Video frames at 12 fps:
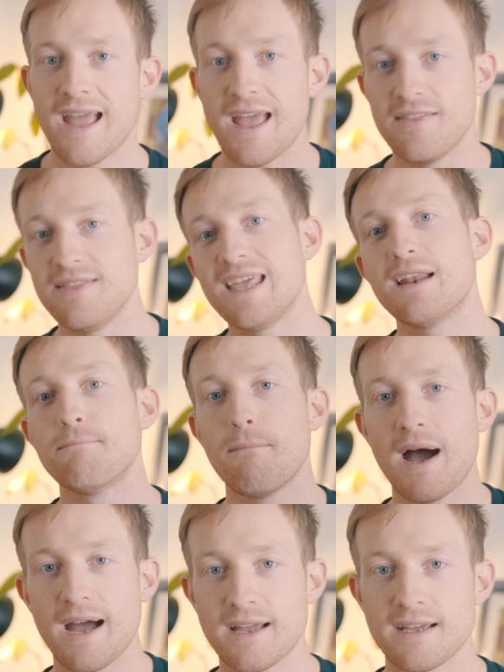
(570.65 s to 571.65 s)
and then
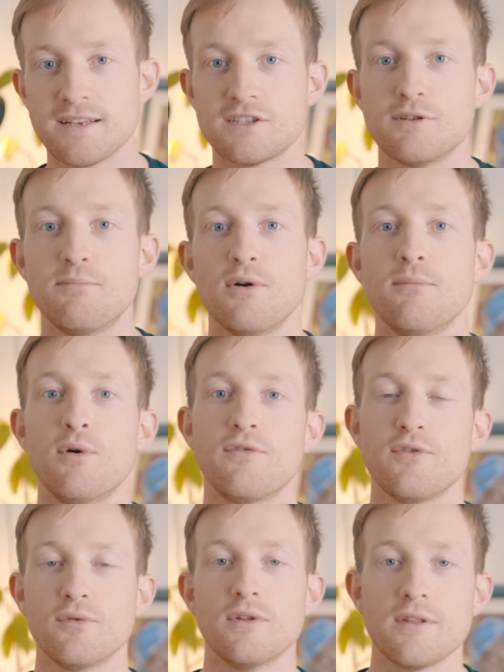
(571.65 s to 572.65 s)
market to put more
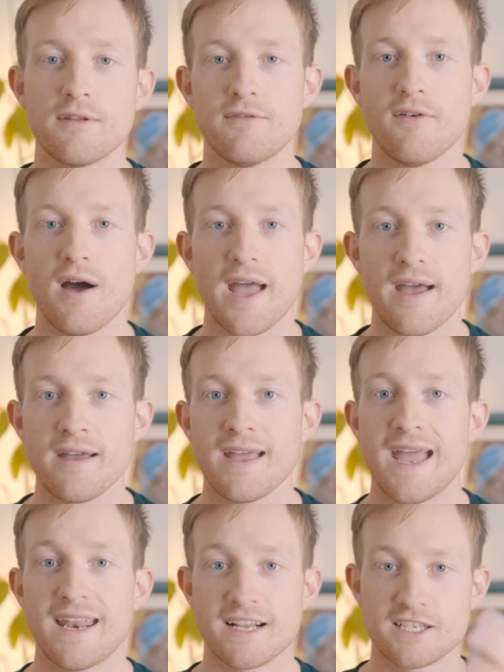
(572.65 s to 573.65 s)
fuel on the fire
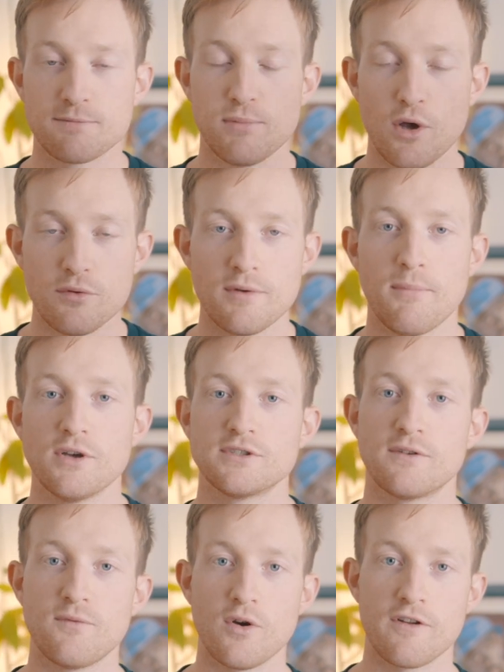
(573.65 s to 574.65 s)
and explode the
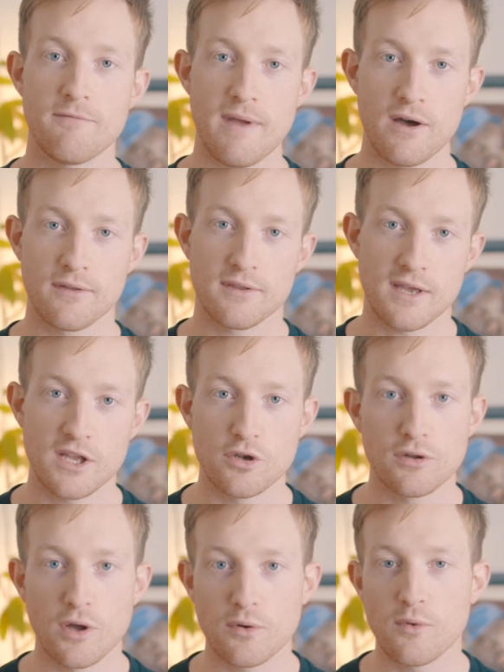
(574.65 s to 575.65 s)
positive word of mouth in
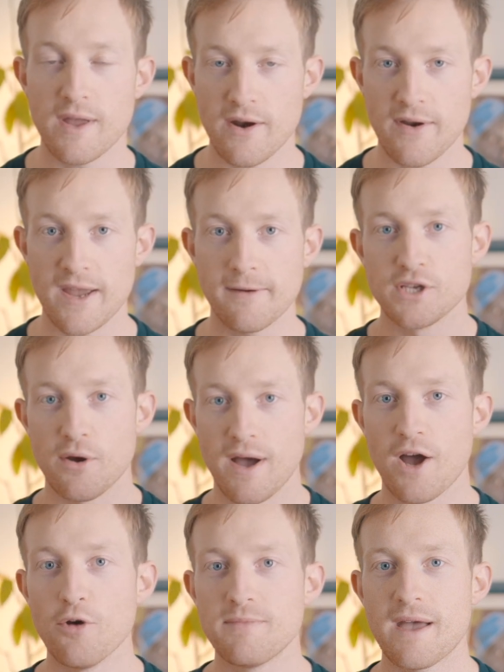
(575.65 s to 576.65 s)
your local area. So I
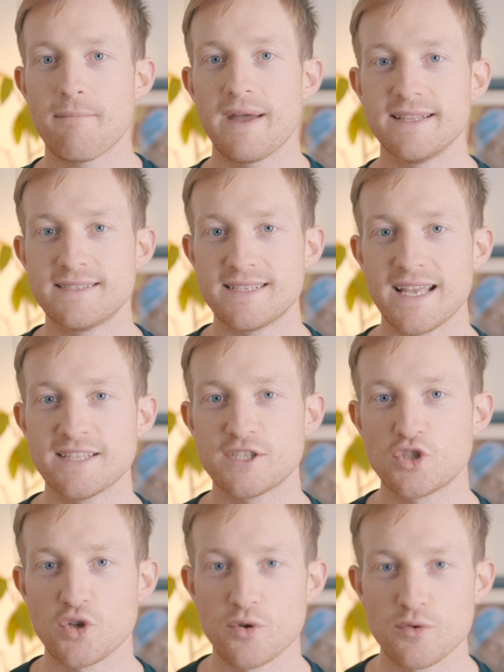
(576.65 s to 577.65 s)
hope that made sense
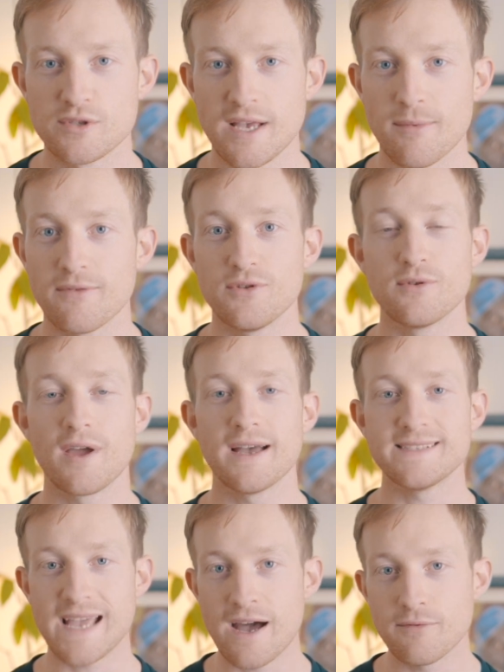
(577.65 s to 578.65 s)
to some of you
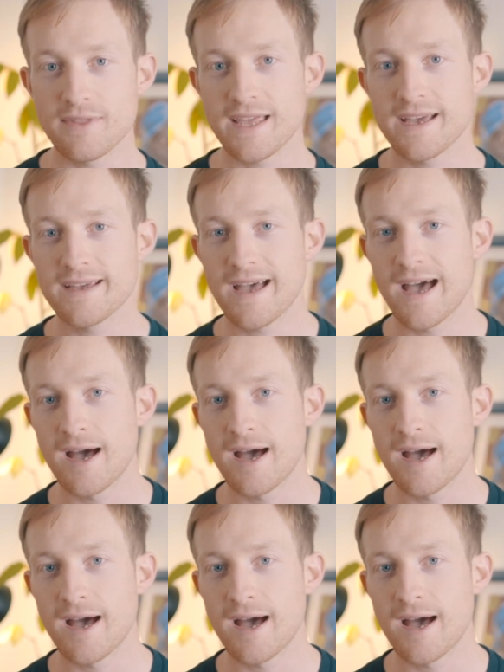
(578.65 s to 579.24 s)
guys out there.